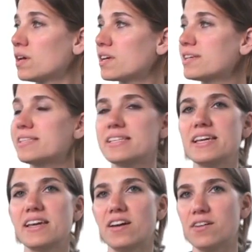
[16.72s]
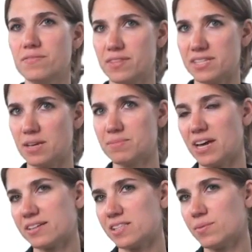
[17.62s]
You'll see here the same
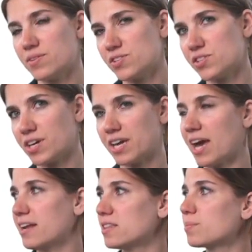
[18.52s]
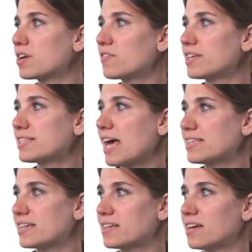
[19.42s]
text that we were just looking at in the previous
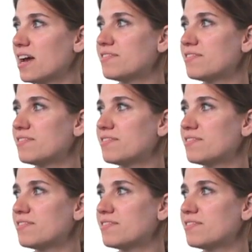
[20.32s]
lesson.